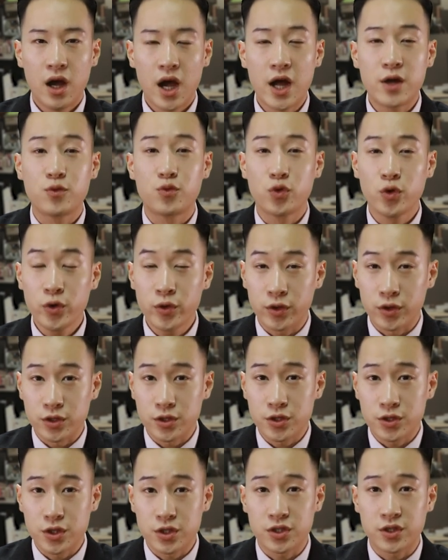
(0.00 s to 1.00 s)
And
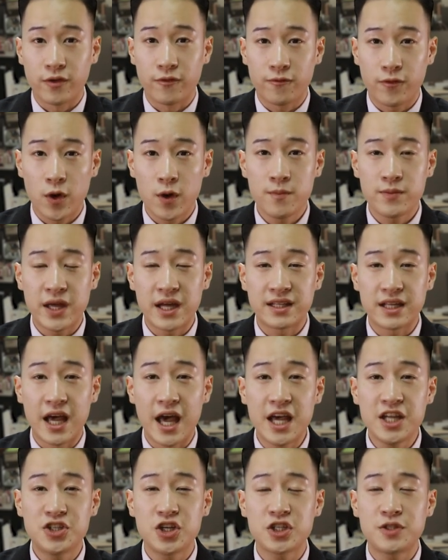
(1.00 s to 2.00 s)
Reuters just confirmed that
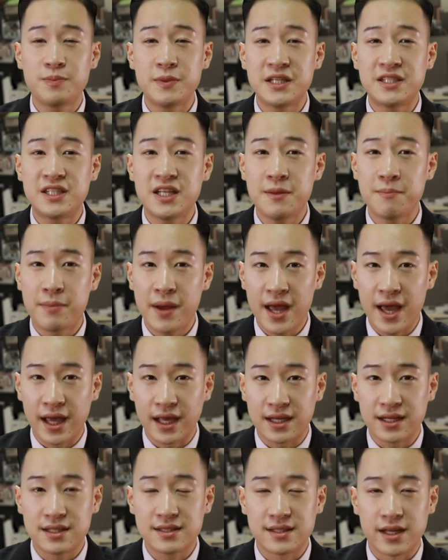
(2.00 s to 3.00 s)
HSBC
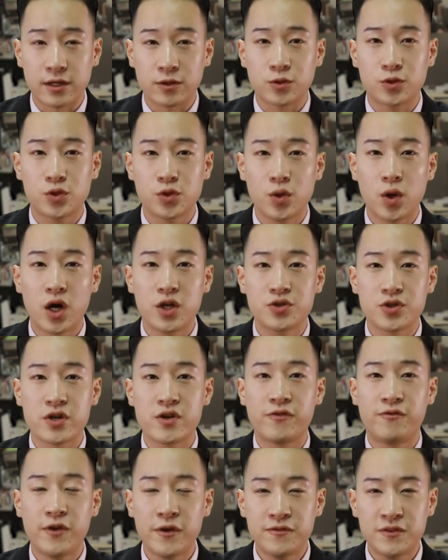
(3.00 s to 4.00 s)
Bank settled
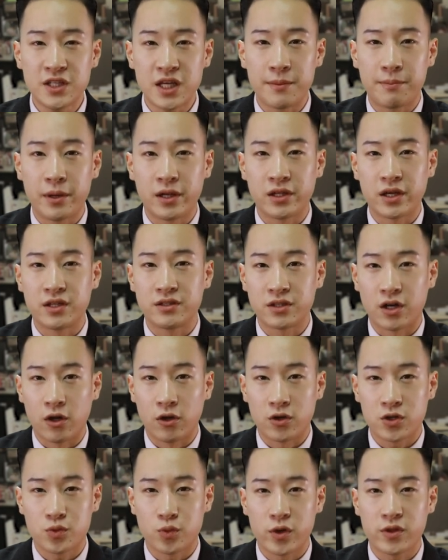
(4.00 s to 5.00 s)
$250 billion
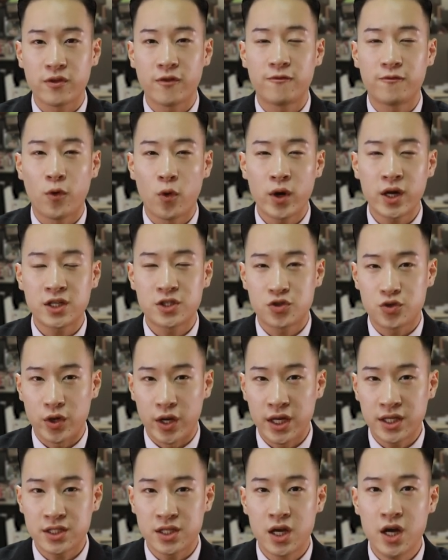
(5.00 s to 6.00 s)
worth of Forex
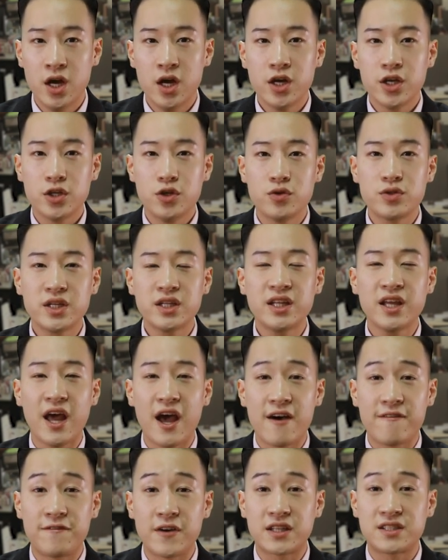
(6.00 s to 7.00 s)
trades using the
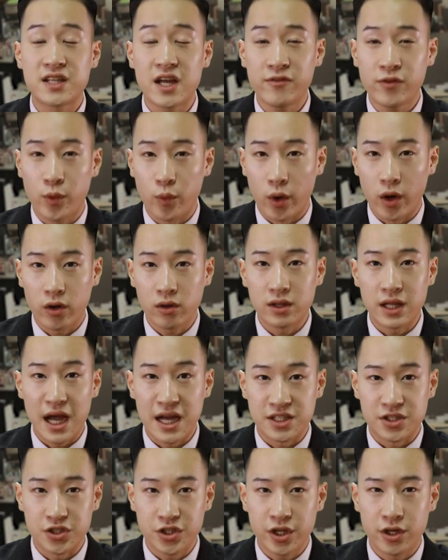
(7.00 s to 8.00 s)
FX Everywhere
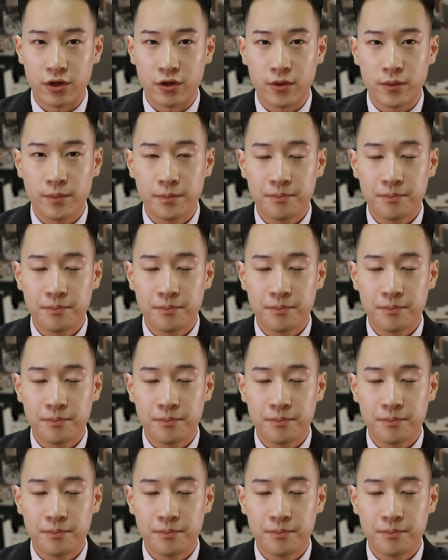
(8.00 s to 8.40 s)
last year.